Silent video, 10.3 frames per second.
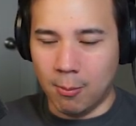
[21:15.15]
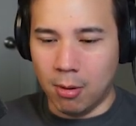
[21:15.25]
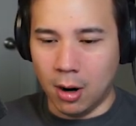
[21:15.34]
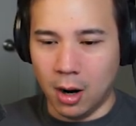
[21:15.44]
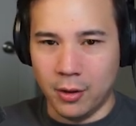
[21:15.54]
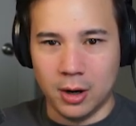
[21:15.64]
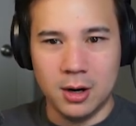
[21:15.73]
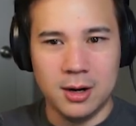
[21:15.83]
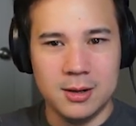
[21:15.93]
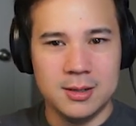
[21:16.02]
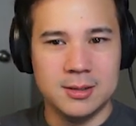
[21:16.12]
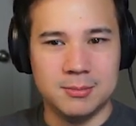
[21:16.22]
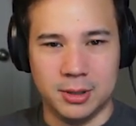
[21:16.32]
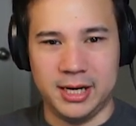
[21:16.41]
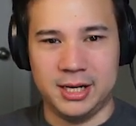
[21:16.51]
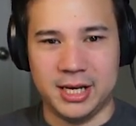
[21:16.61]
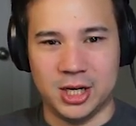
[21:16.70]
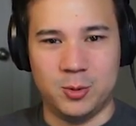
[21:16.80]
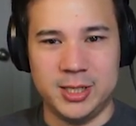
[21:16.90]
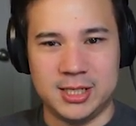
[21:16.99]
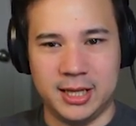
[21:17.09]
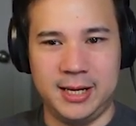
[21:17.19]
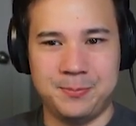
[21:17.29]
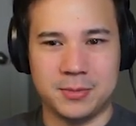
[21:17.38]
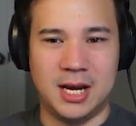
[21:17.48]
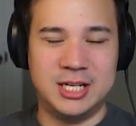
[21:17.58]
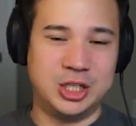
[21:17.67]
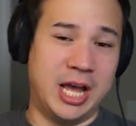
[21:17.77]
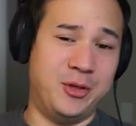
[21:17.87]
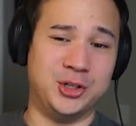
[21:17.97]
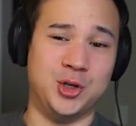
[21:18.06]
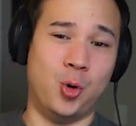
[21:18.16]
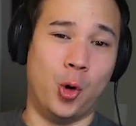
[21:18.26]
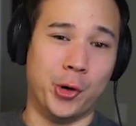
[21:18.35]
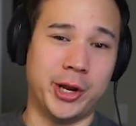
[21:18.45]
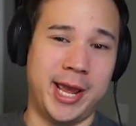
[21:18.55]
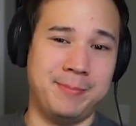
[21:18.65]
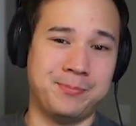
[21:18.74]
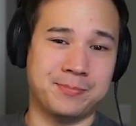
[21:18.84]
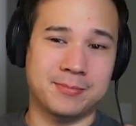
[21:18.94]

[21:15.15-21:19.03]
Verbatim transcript: Brother, play anything good recently? I just got this new horror game.